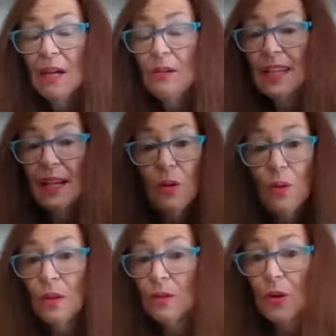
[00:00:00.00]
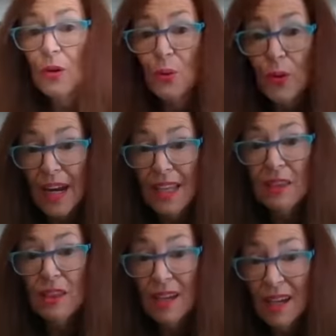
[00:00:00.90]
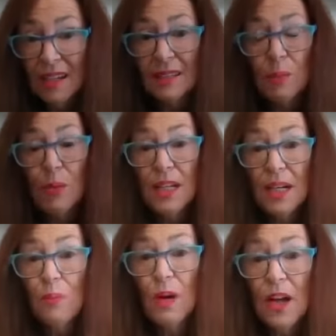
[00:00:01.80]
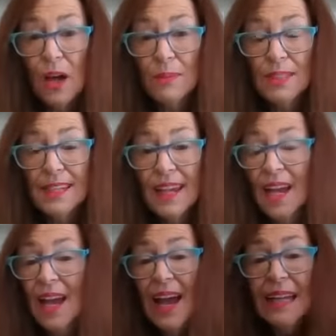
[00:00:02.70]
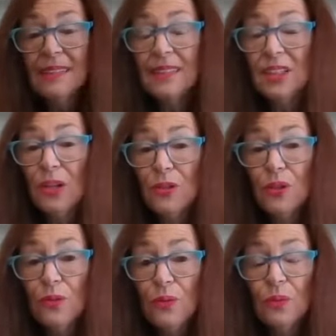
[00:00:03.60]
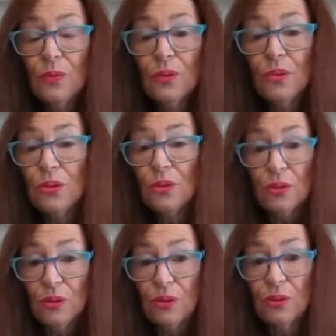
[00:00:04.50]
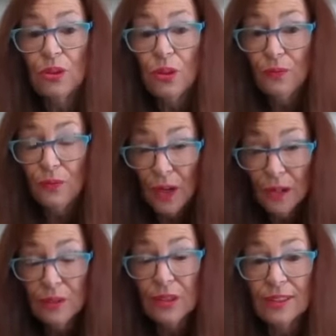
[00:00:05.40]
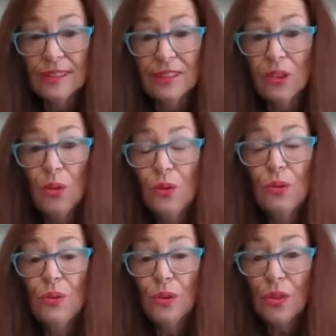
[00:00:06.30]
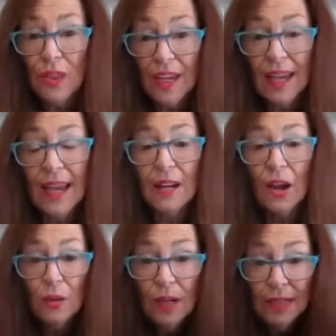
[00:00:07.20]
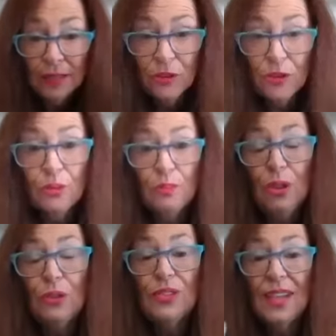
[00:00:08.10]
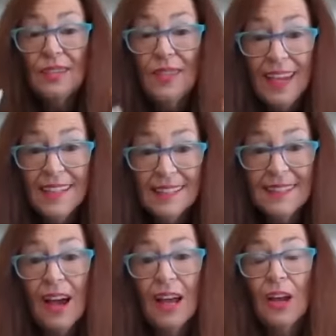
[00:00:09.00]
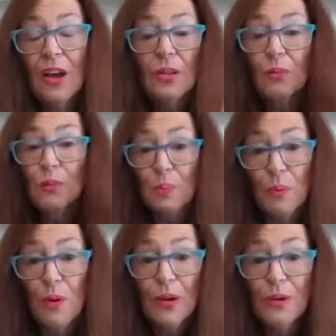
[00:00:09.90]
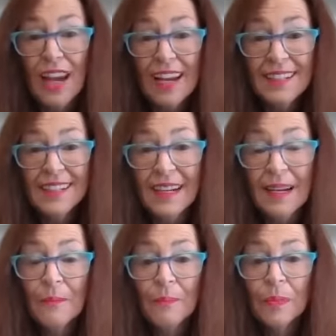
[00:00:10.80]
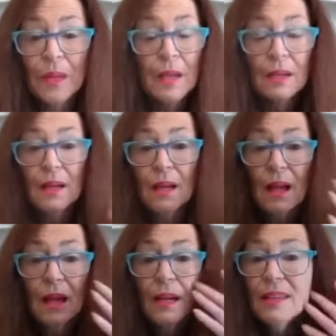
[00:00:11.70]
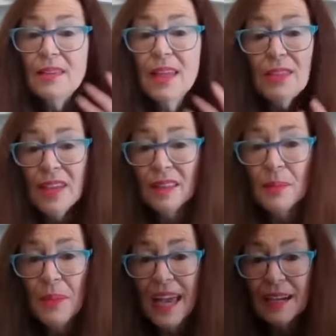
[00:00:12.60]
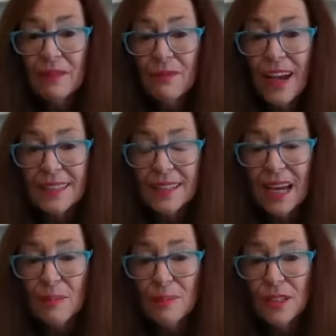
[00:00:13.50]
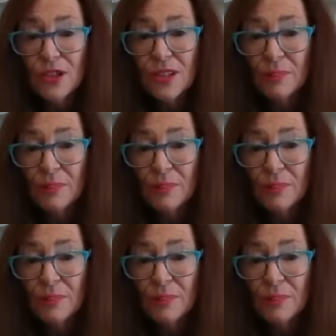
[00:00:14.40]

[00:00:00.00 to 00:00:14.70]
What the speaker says: He was saying, look at the great things we did when I was there. And so to voters who do not think and only consume news in their silo that was pro-Yeti, they think the man, in fact, accomplished